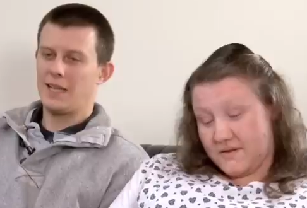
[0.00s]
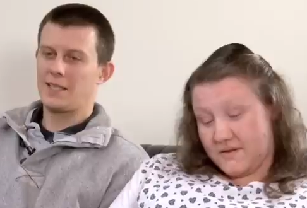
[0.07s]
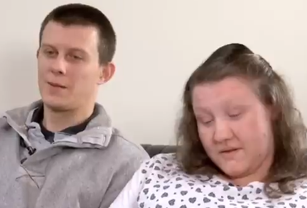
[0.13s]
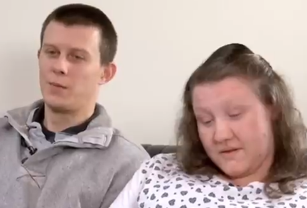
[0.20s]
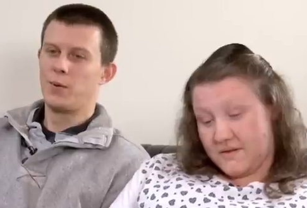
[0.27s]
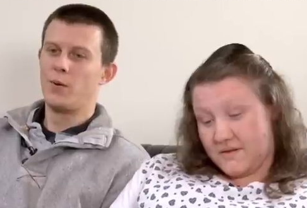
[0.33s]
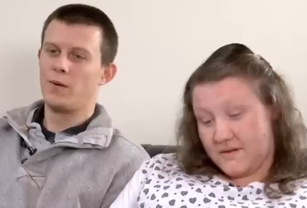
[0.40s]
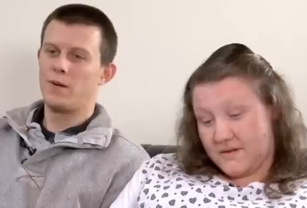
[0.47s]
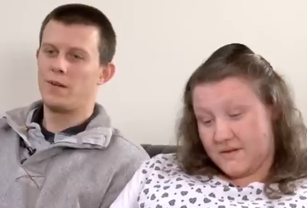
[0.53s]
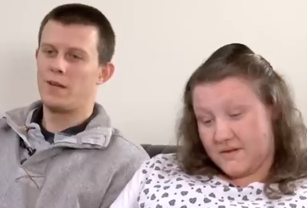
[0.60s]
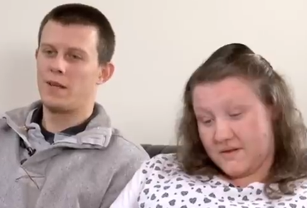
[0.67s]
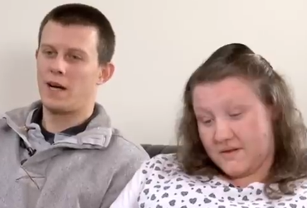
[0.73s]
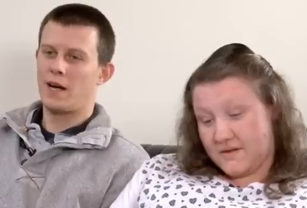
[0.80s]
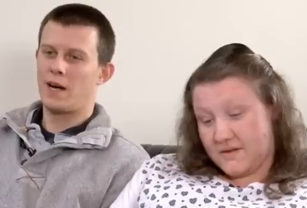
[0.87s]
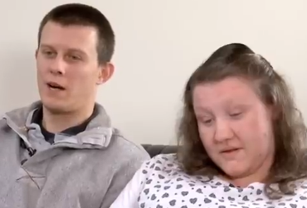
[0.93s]
Speaker 1: It's important
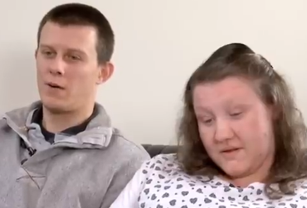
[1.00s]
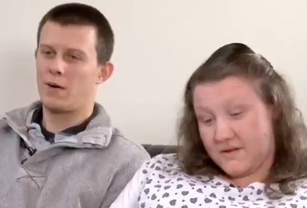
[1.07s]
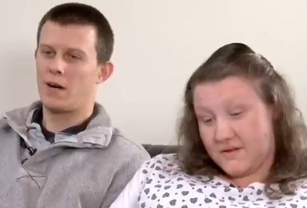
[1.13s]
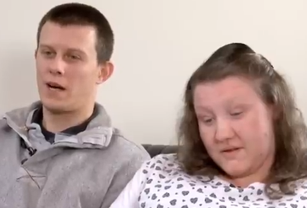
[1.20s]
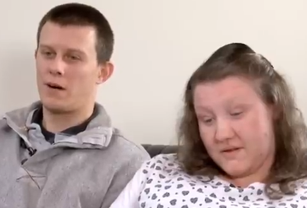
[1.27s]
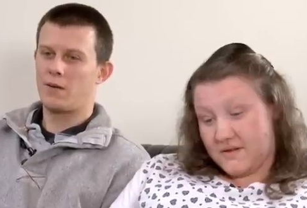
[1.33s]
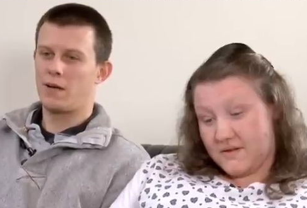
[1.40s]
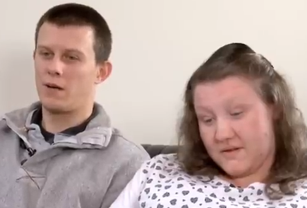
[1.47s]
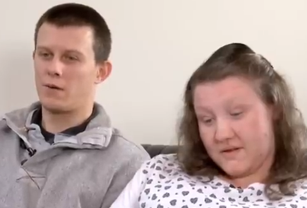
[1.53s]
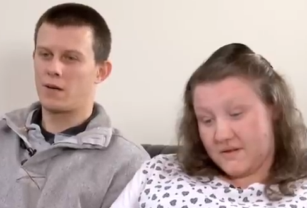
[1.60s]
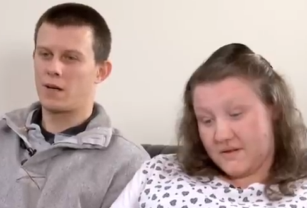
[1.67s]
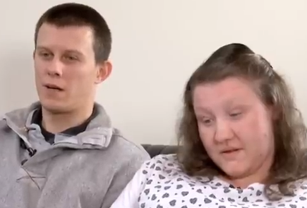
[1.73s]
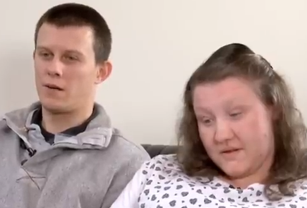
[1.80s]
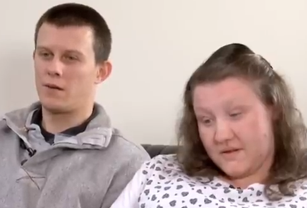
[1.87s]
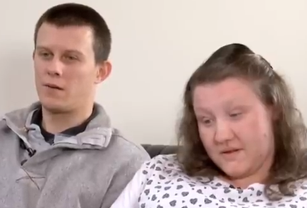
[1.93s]
that our, our little
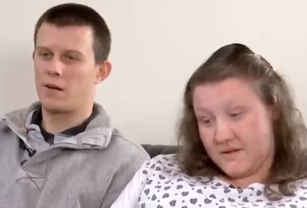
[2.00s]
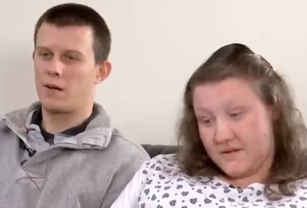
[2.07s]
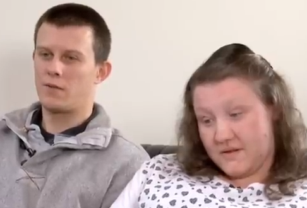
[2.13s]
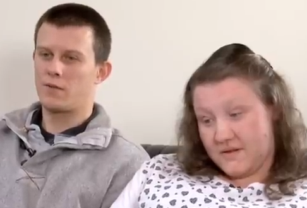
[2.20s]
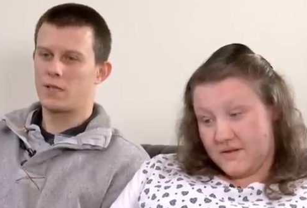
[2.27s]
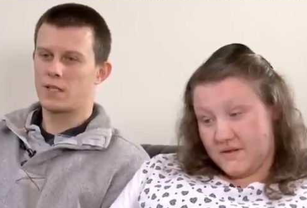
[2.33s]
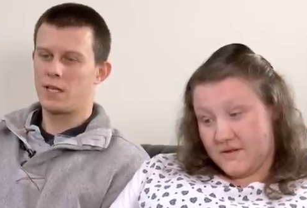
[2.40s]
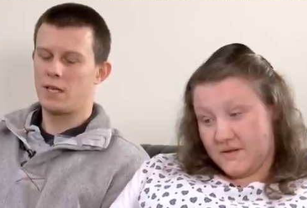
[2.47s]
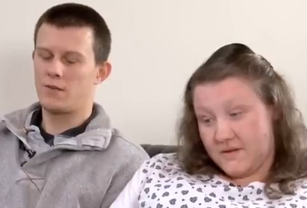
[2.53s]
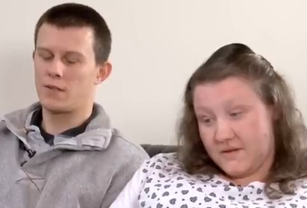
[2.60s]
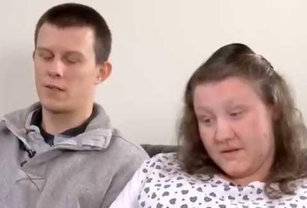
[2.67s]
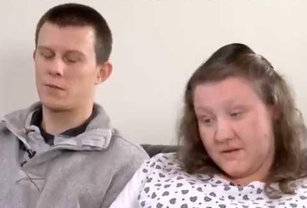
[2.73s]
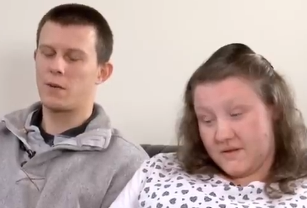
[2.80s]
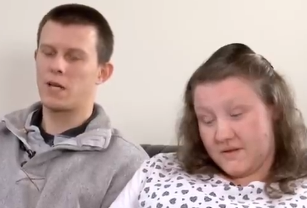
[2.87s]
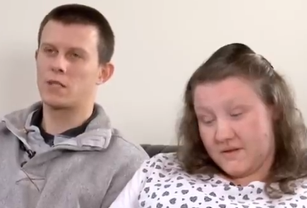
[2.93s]
girl receives
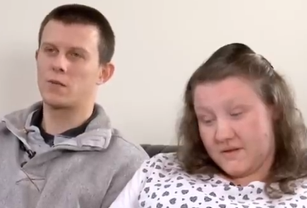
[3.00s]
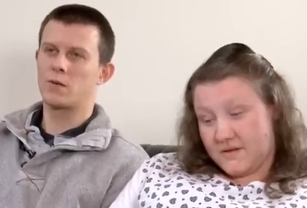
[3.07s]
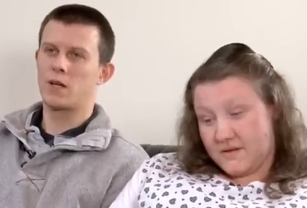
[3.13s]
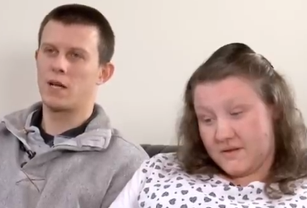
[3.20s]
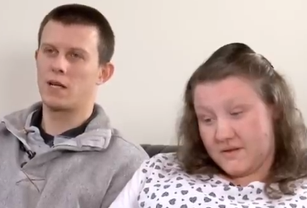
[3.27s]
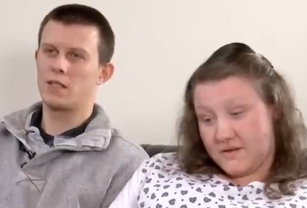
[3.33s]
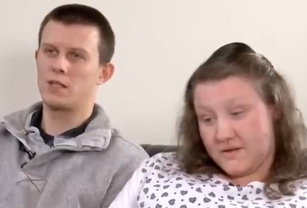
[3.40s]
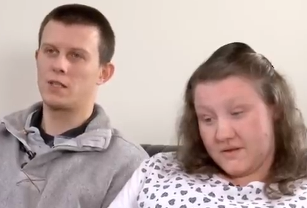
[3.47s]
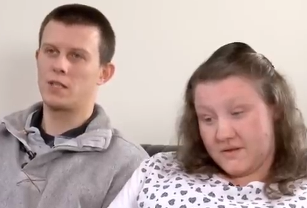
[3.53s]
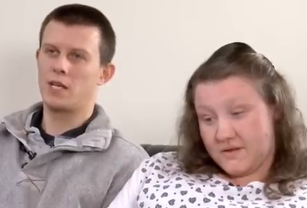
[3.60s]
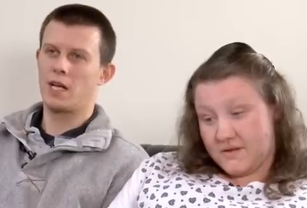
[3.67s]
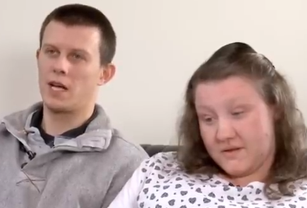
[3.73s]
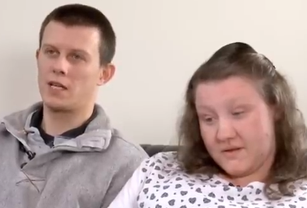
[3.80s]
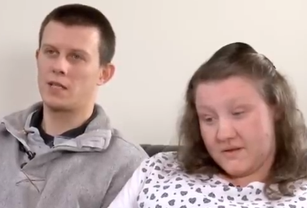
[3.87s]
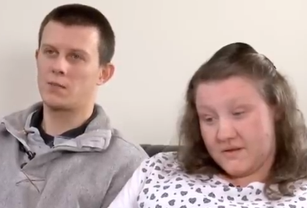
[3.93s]
the special care that she
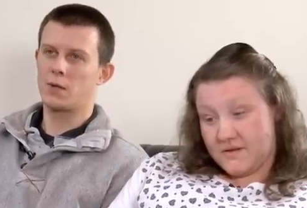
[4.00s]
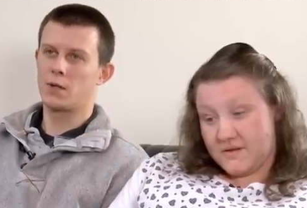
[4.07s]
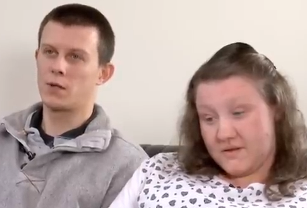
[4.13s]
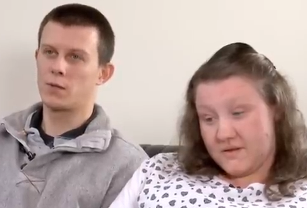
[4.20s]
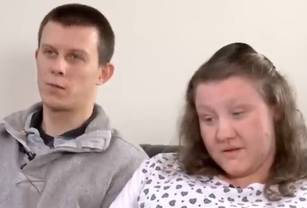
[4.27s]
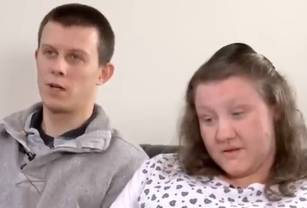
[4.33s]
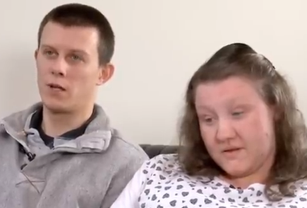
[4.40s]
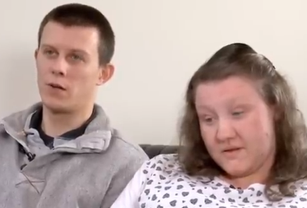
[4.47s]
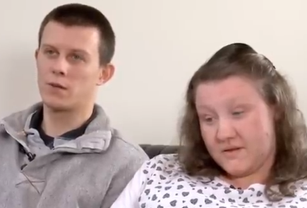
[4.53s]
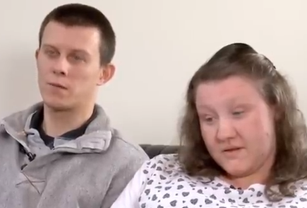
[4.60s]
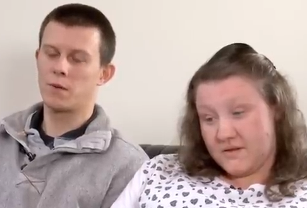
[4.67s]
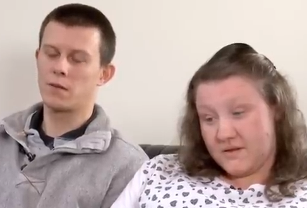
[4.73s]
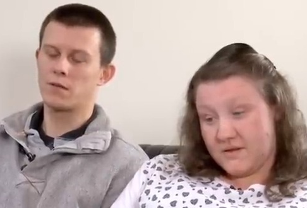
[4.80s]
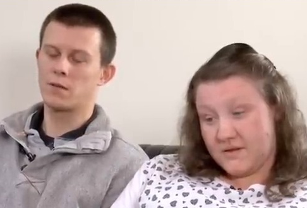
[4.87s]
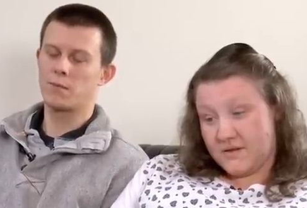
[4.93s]
gets because we're not
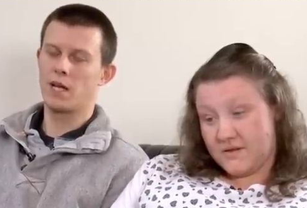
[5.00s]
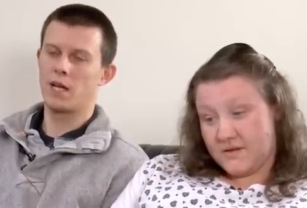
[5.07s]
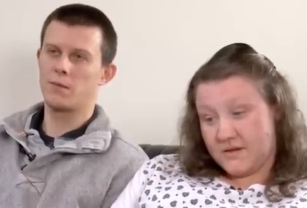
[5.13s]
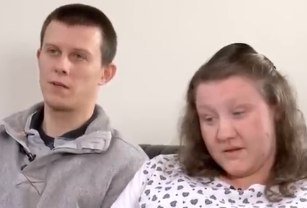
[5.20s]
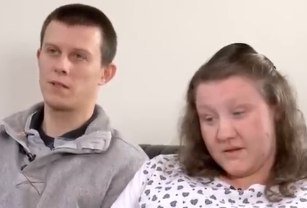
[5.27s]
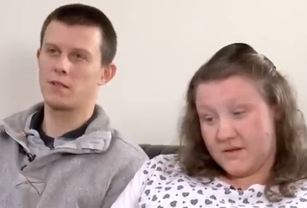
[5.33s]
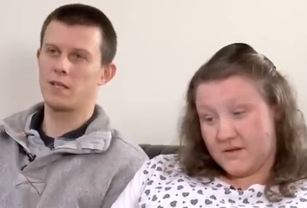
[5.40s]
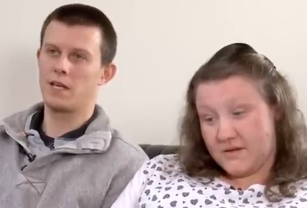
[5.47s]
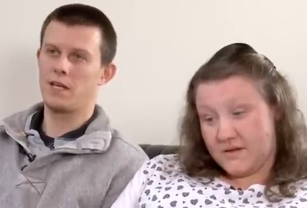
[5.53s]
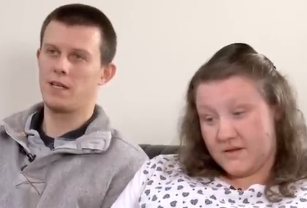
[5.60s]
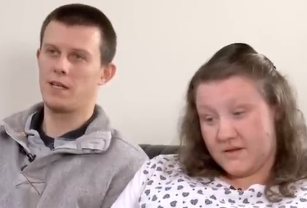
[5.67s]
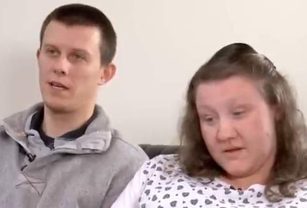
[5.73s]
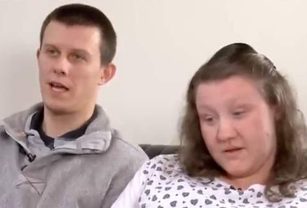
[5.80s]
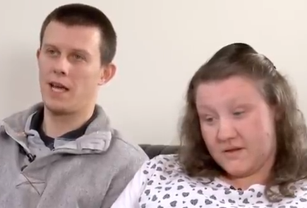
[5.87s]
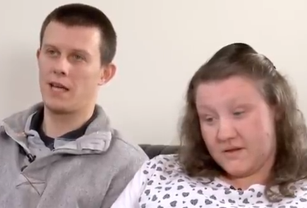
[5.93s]
supposed to be able to see
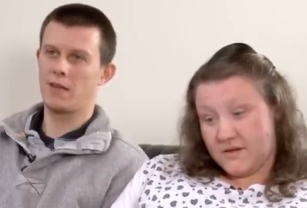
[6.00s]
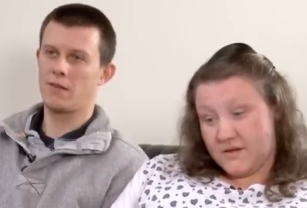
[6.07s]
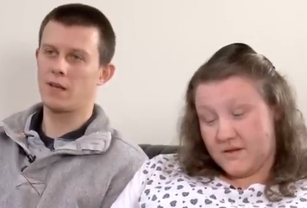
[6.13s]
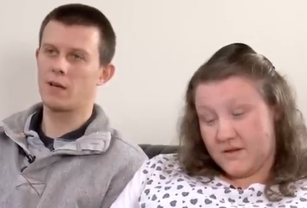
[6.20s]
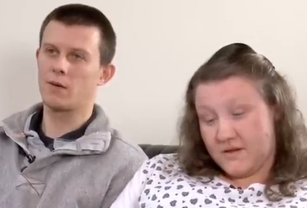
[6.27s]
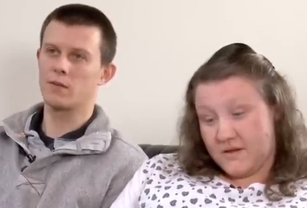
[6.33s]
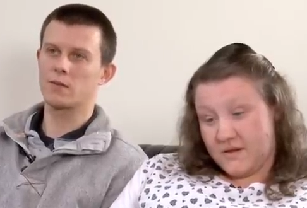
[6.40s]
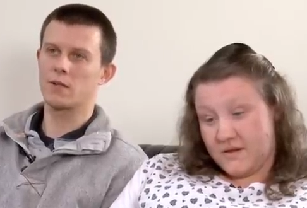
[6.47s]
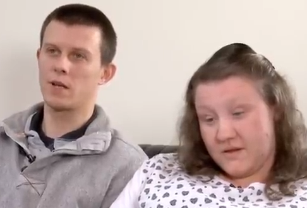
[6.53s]
anything what's